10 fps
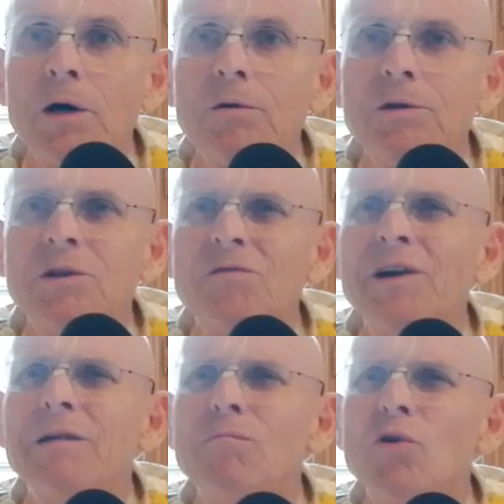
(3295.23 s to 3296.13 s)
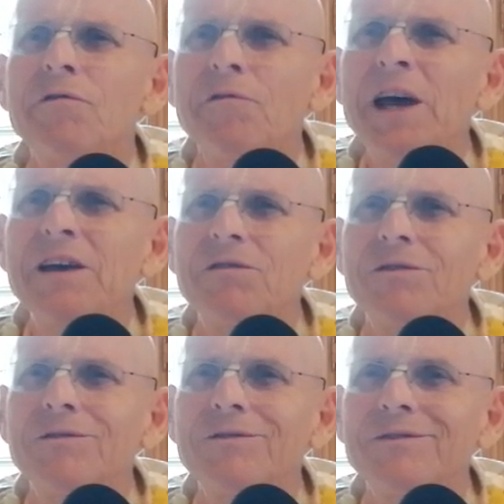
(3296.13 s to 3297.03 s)
well, develop more
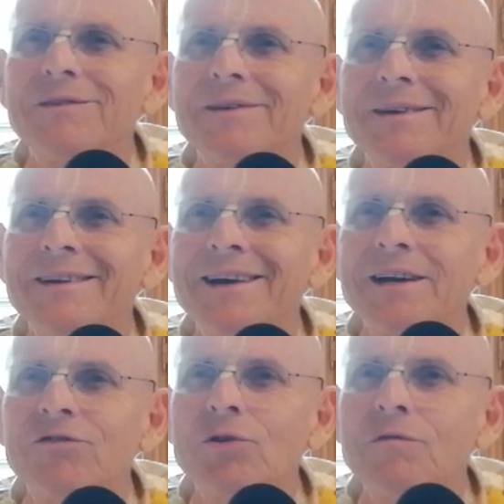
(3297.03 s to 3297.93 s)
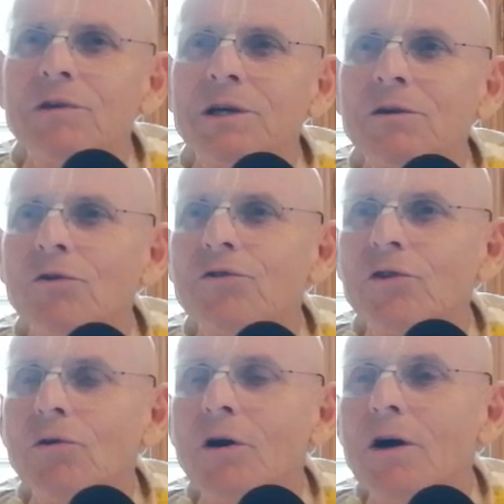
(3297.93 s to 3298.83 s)
faith right? so that we can
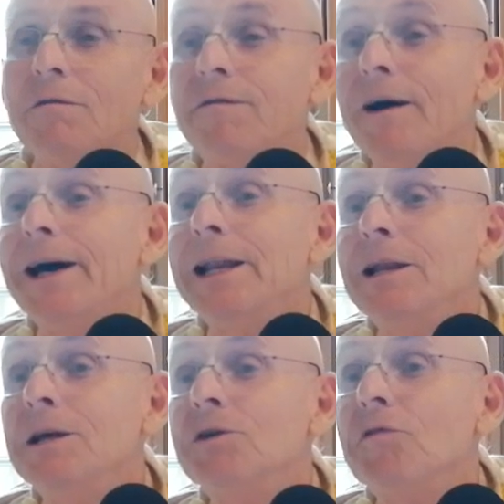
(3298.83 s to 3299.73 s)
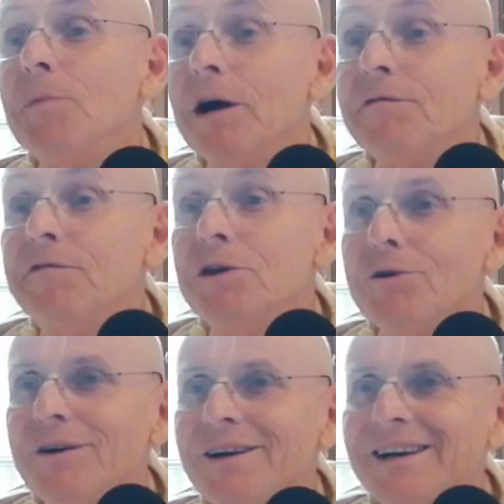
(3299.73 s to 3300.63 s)
also finally give up our
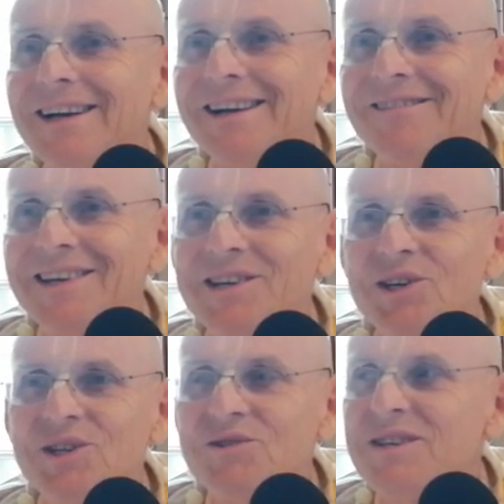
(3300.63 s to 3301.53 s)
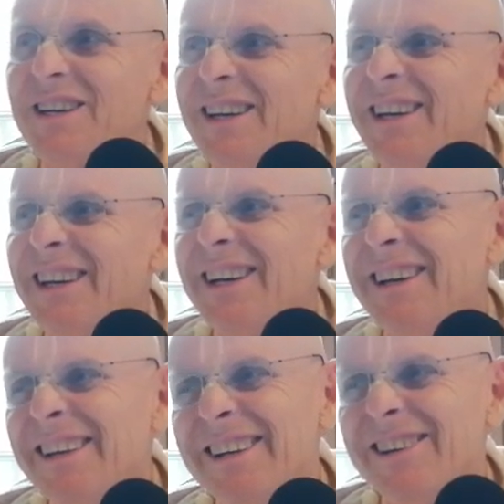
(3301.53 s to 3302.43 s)
fear because
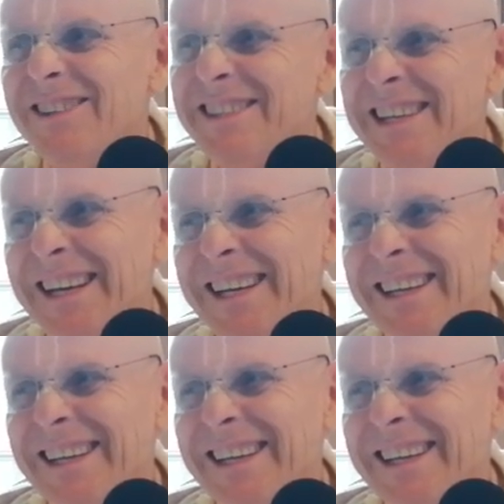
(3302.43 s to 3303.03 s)
you know,